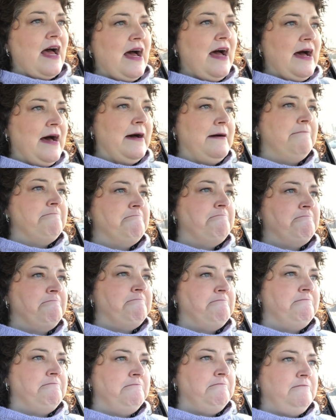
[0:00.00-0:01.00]
um,
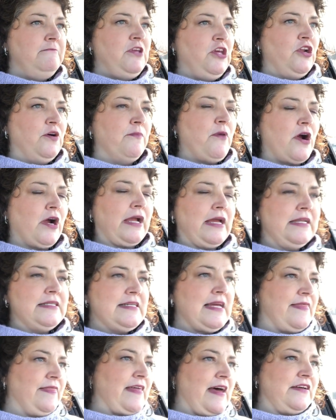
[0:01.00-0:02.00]
you know, market
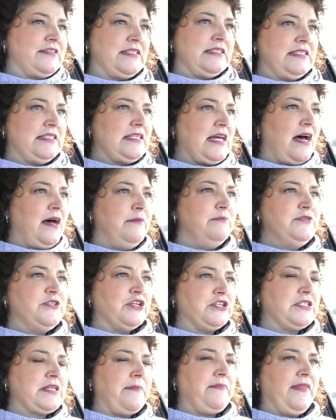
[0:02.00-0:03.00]
10,000 subs
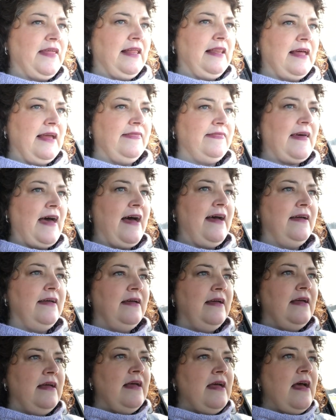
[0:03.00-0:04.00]
or something like that.
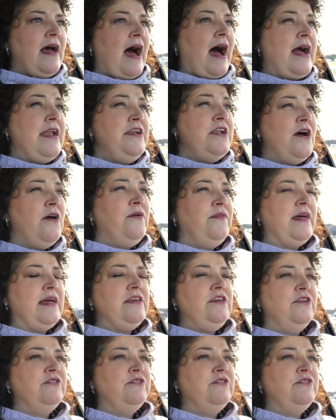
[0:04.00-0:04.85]
I know that